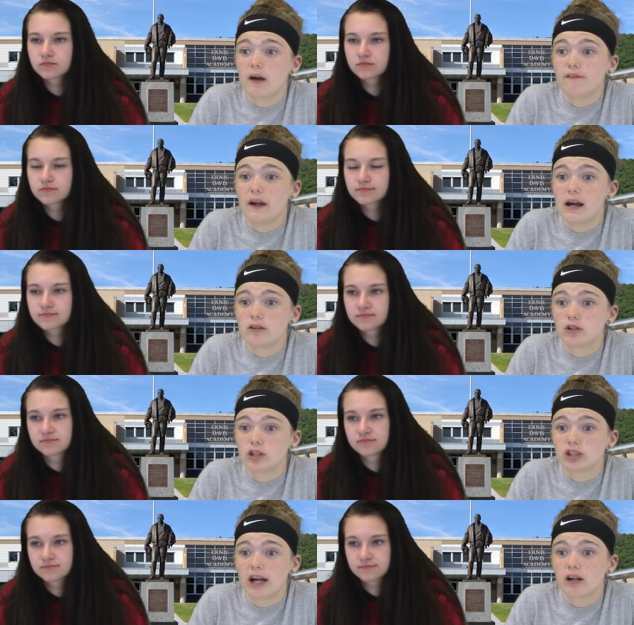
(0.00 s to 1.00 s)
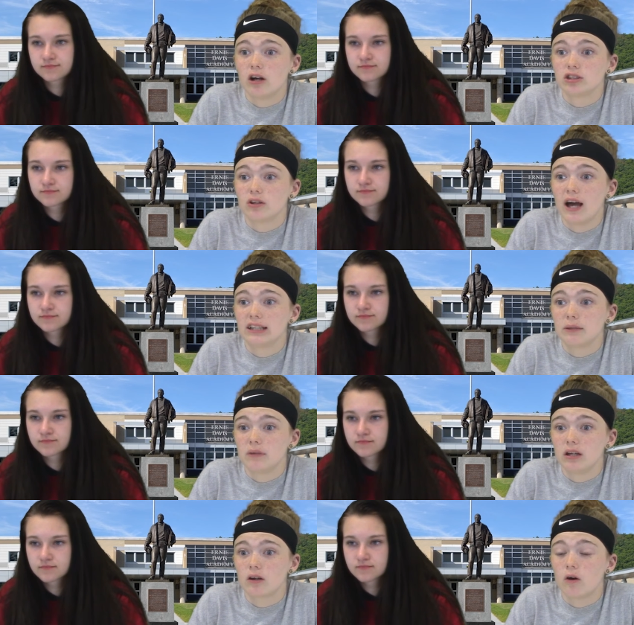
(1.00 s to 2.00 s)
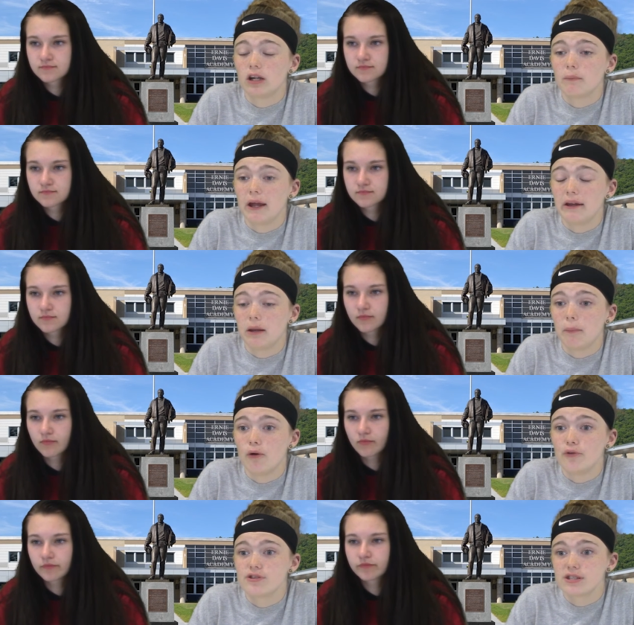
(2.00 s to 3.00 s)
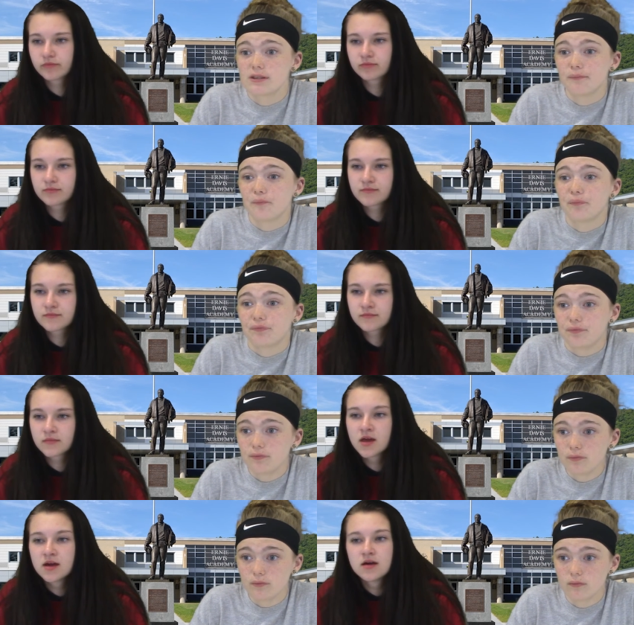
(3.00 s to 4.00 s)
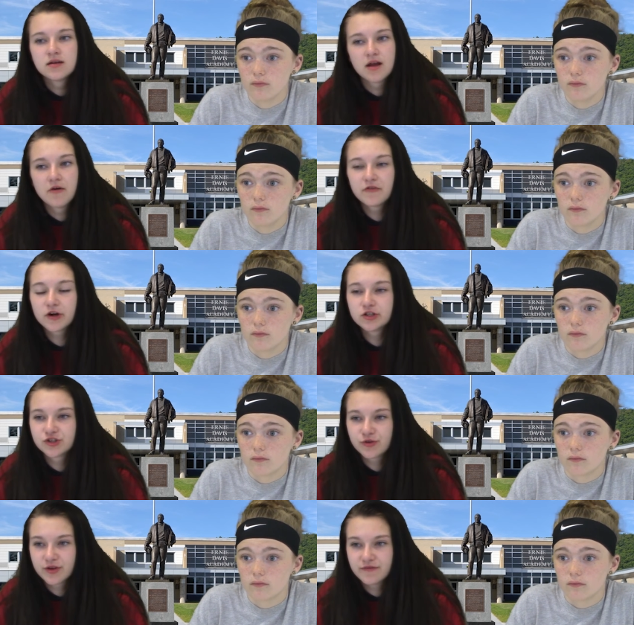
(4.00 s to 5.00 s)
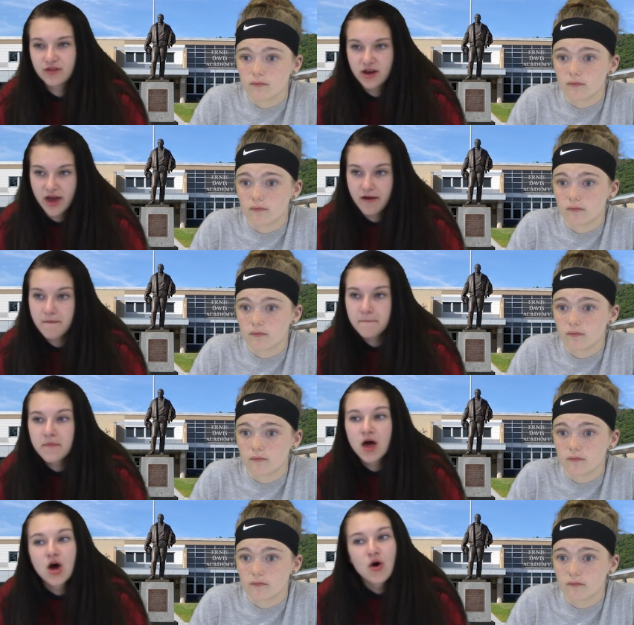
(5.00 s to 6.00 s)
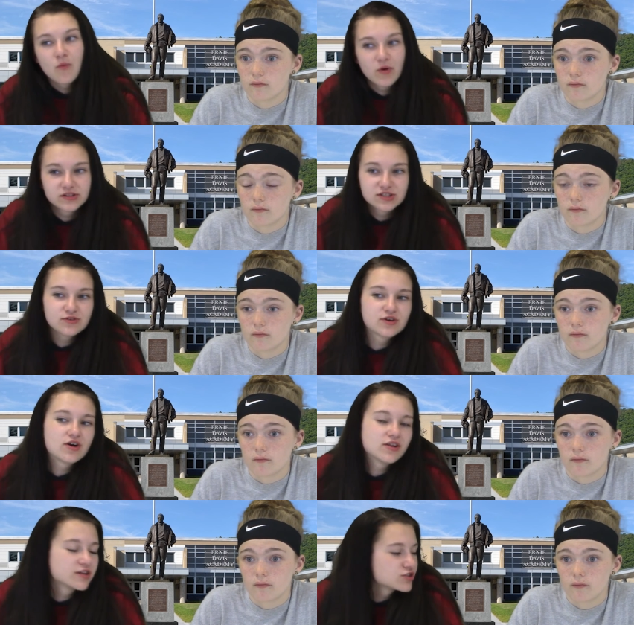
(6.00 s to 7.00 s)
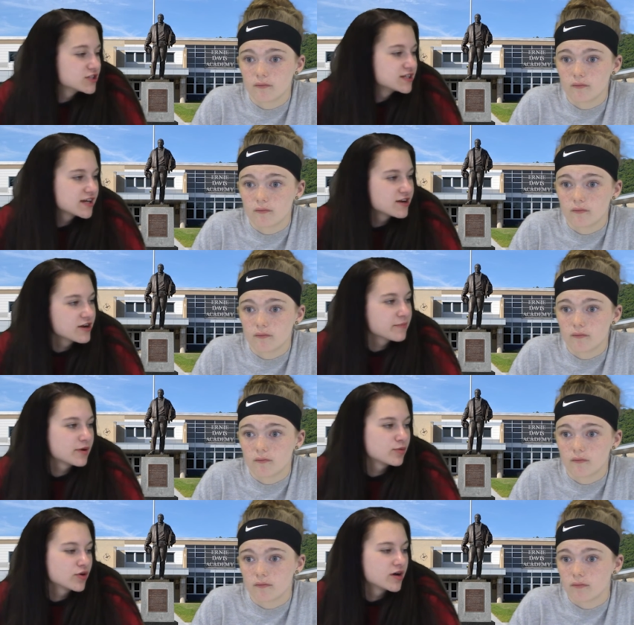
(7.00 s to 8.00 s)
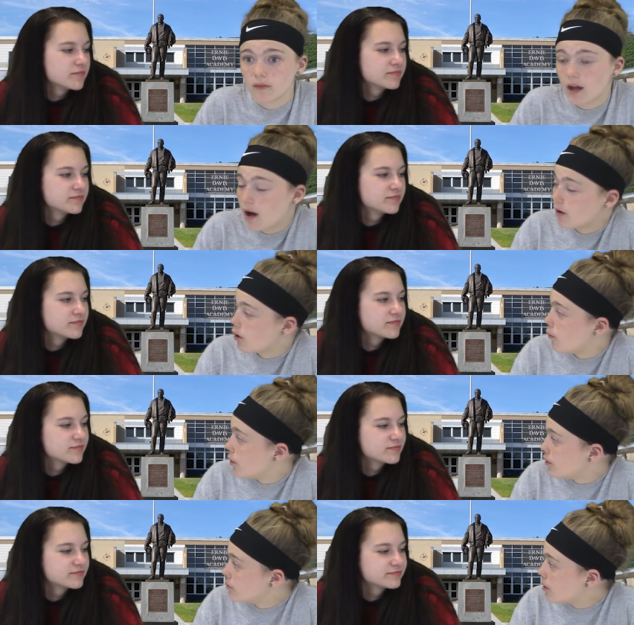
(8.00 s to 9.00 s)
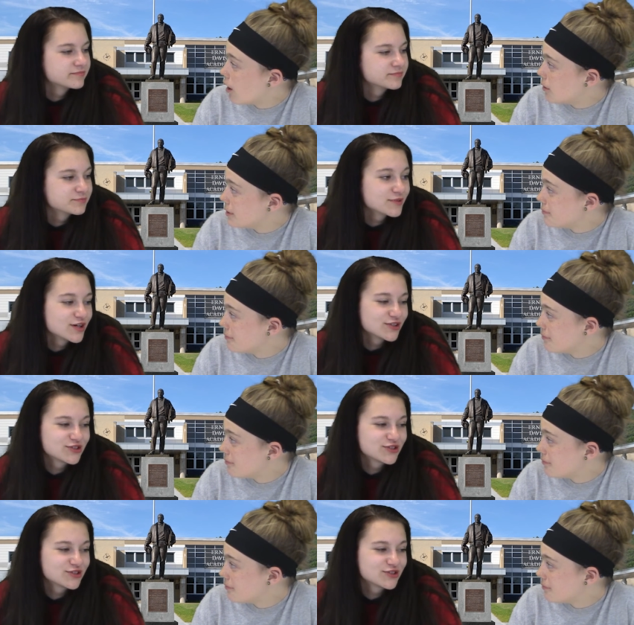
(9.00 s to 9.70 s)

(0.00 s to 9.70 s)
Speaker 1: Modified Outdoor Track also has a meet and Corning Painted Post.
Speaker 2: Now for a joke of the day. What do you call a train carrying bubblegum?
Speaker 1: I don't know, what do you call it? A